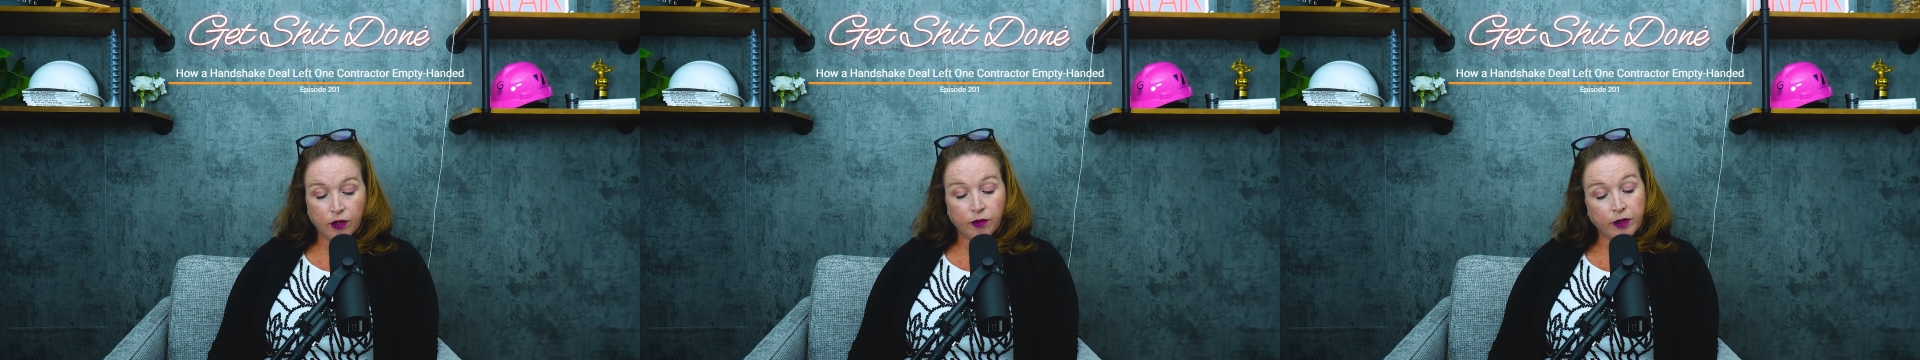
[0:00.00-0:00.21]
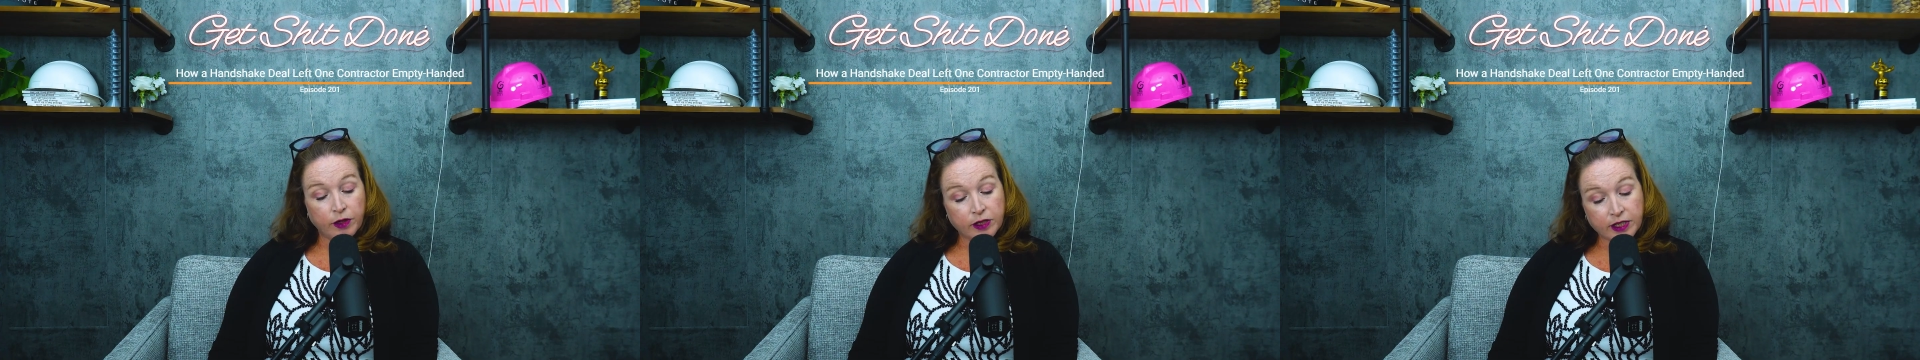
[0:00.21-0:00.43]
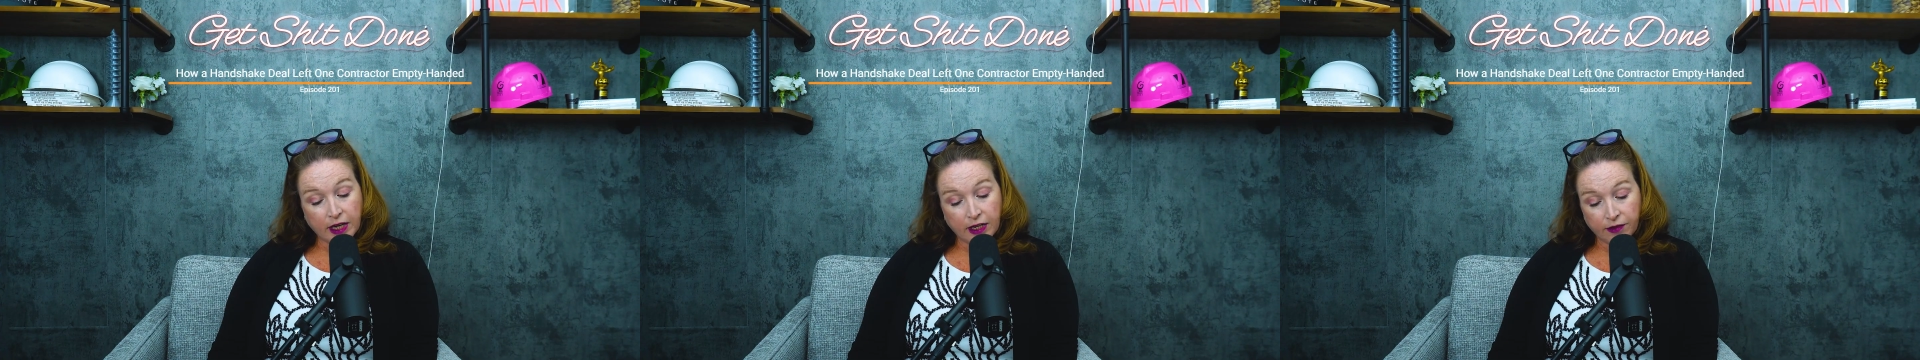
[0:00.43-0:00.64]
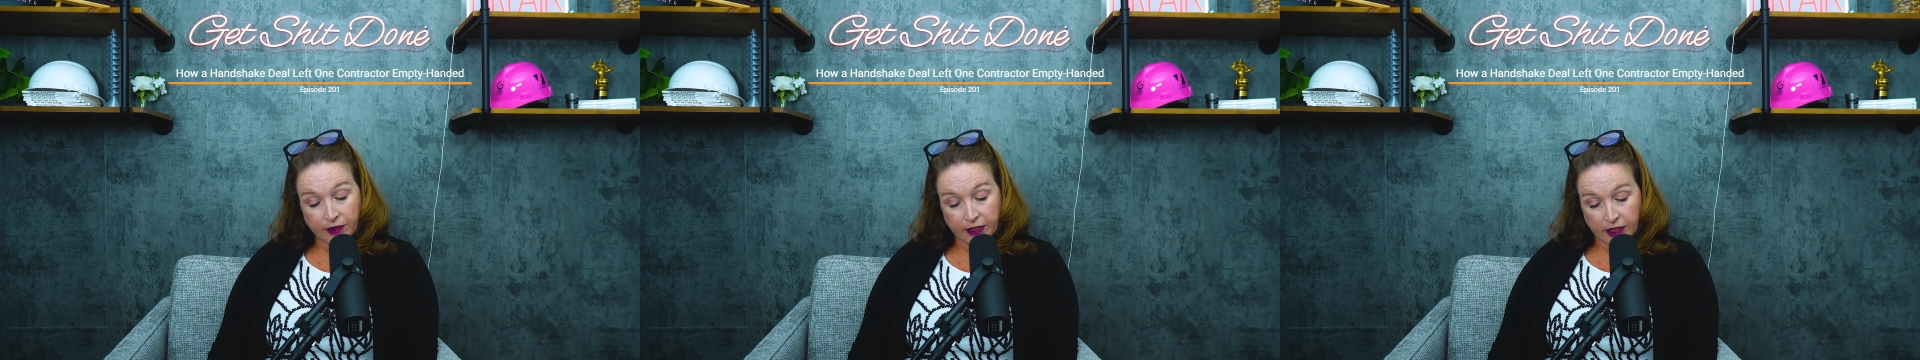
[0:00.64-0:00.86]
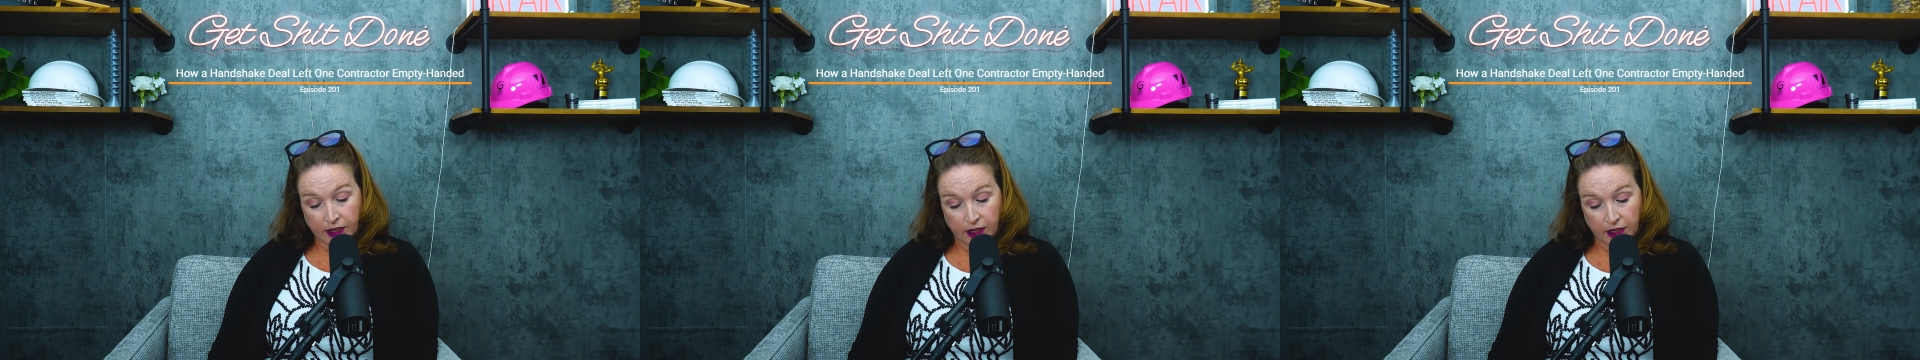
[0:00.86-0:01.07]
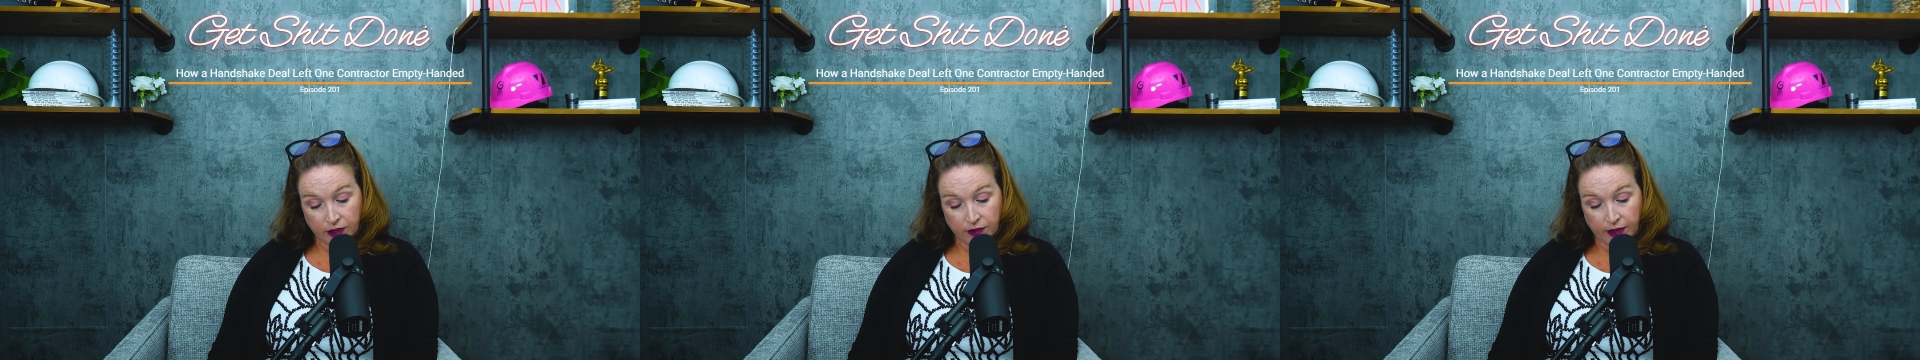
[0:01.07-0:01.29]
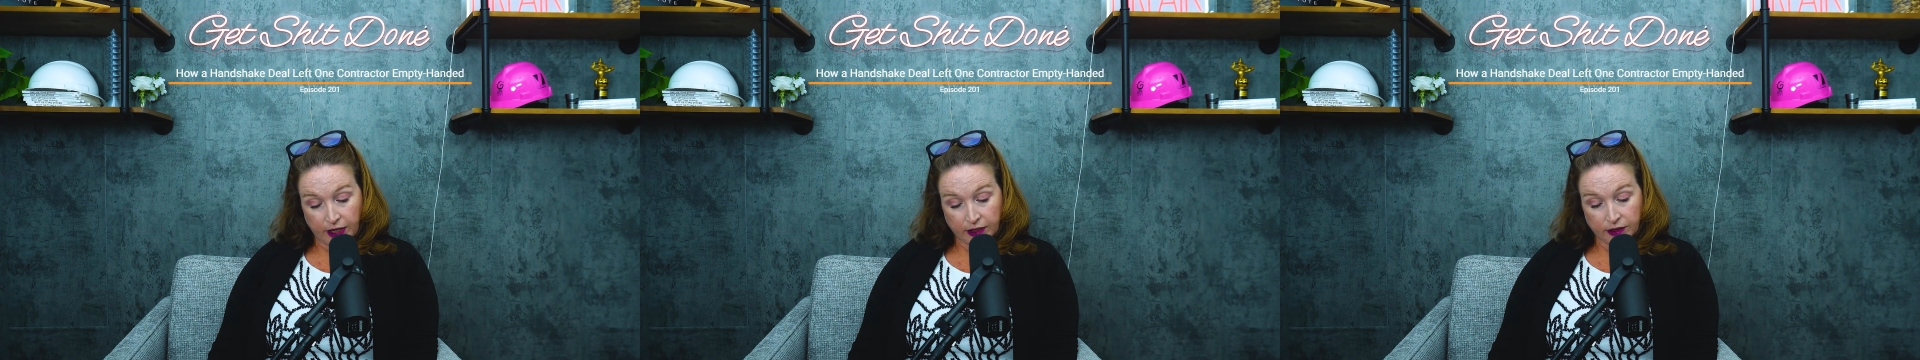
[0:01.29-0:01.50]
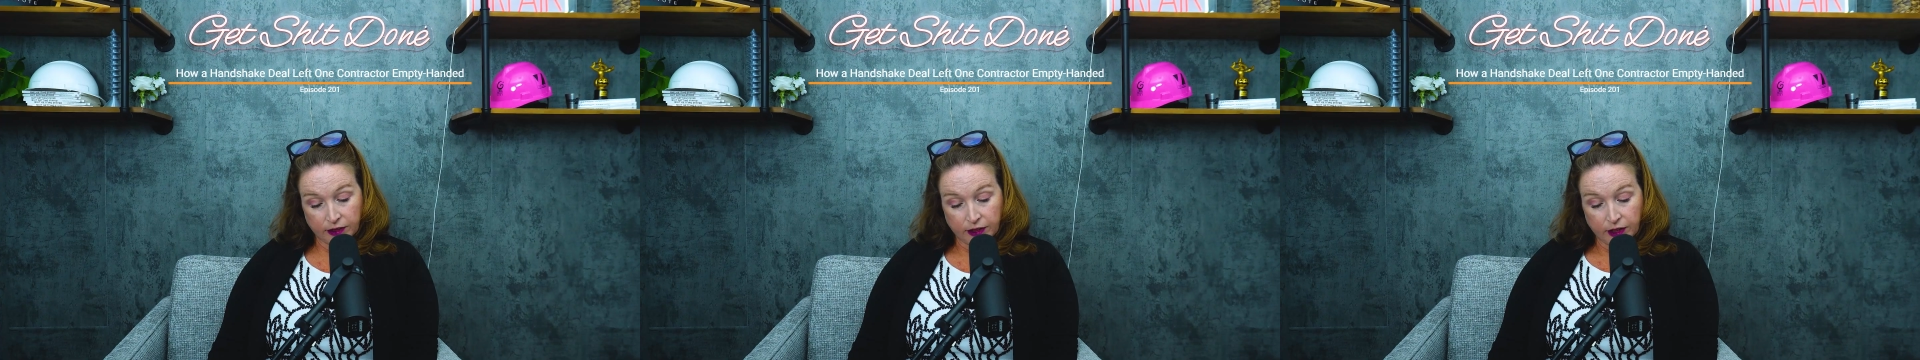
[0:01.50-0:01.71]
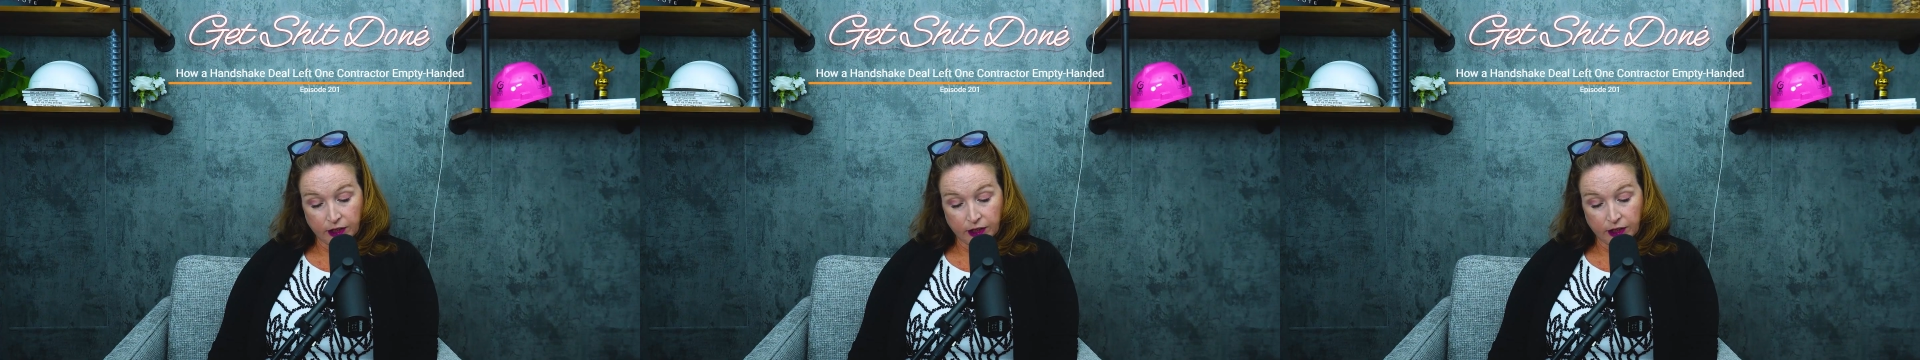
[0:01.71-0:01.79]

When you sign a written contract,